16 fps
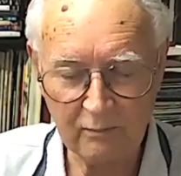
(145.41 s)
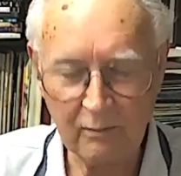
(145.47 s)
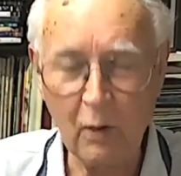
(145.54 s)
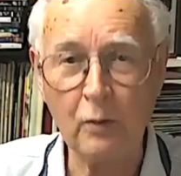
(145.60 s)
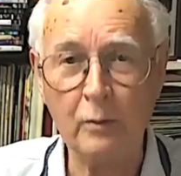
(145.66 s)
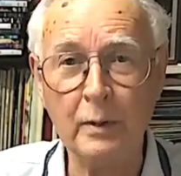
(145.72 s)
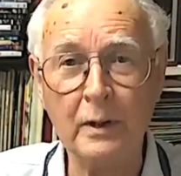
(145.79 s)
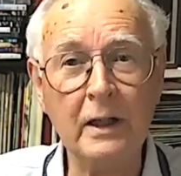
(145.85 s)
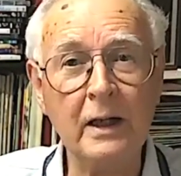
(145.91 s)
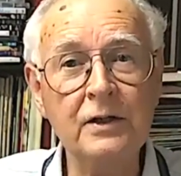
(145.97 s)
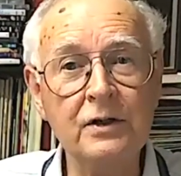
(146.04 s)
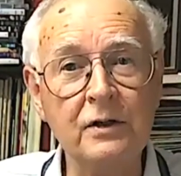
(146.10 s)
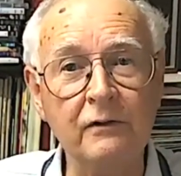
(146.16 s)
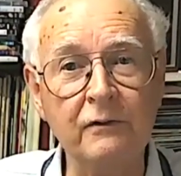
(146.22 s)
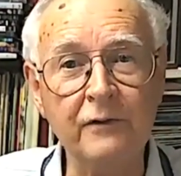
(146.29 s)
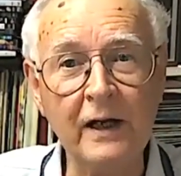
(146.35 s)

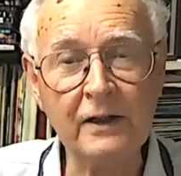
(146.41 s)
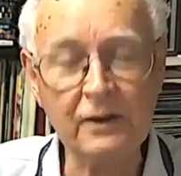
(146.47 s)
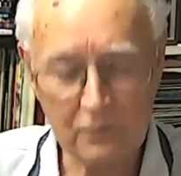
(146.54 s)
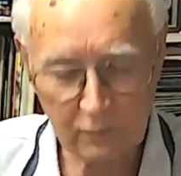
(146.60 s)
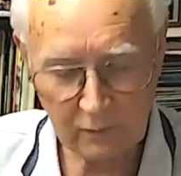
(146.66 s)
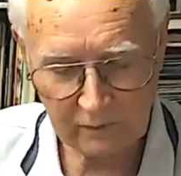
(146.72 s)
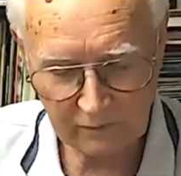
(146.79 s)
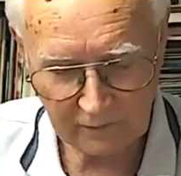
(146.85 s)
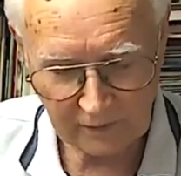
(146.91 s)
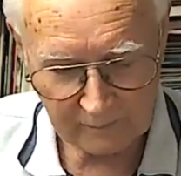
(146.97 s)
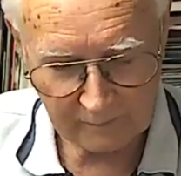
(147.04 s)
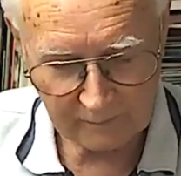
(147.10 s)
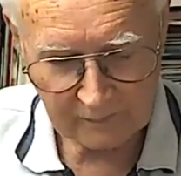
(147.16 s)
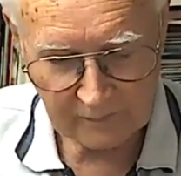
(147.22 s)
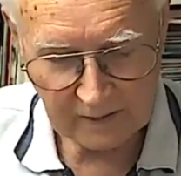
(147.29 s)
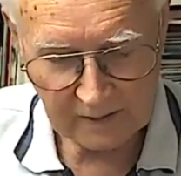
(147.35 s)
multiplication factor with
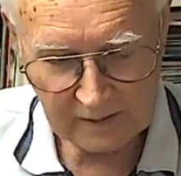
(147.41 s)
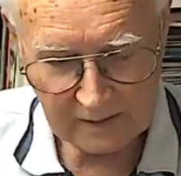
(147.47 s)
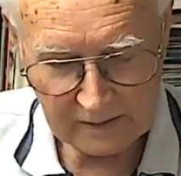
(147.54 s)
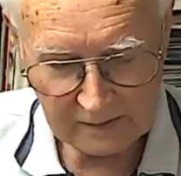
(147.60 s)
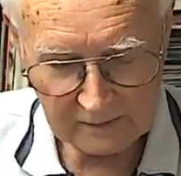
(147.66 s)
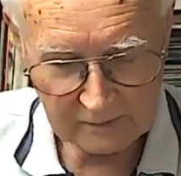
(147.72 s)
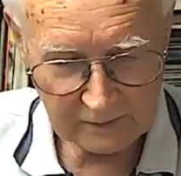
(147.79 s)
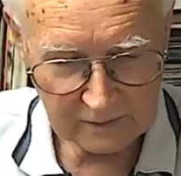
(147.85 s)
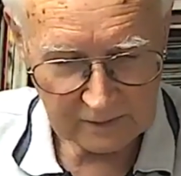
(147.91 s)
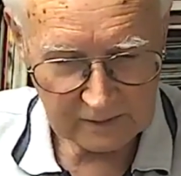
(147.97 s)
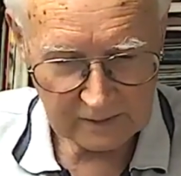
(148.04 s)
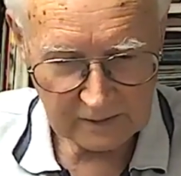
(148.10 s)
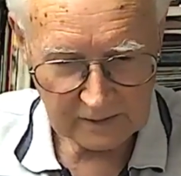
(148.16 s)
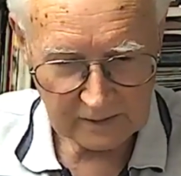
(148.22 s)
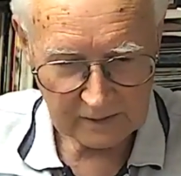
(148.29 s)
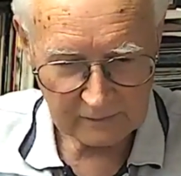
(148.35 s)
the
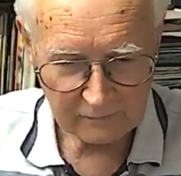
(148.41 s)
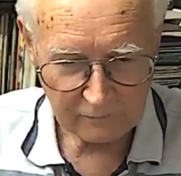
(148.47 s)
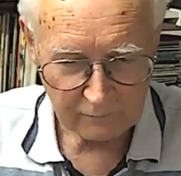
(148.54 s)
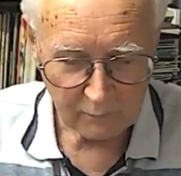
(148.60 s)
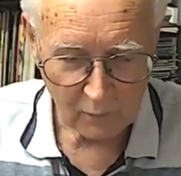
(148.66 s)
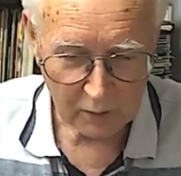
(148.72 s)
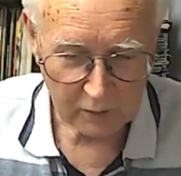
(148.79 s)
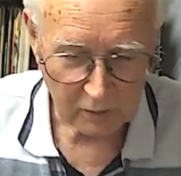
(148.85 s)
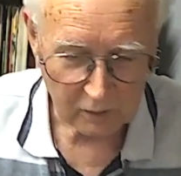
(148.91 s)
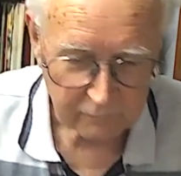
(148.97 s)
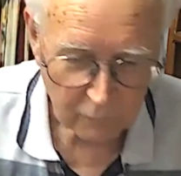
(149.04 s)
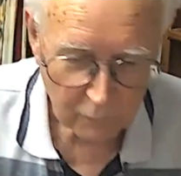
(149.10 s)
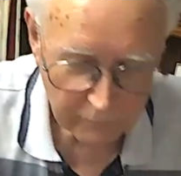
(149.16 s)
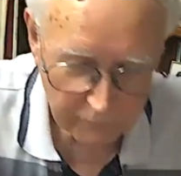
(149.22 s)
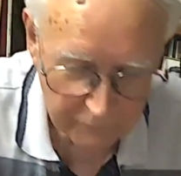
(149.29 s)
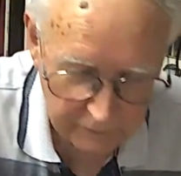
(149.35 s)
Micro
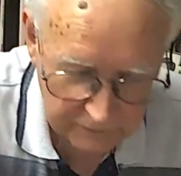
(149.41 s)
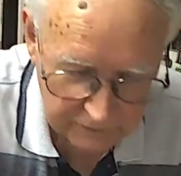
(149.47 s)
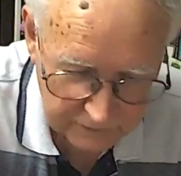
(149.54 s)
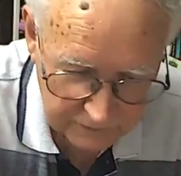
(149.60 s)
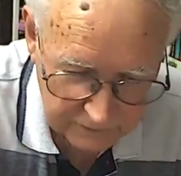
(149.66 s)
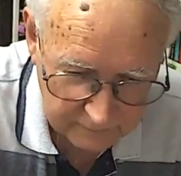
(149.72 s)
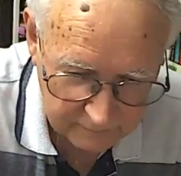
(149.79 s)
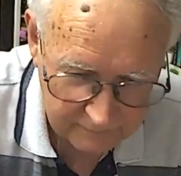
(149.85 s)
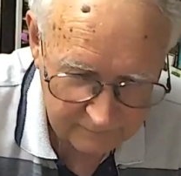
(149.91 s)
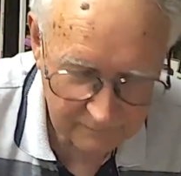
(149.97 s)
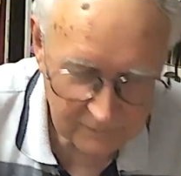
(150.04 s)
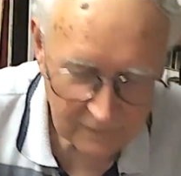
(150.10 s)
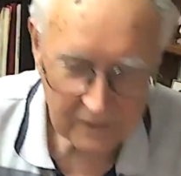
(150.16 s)
4/3 system.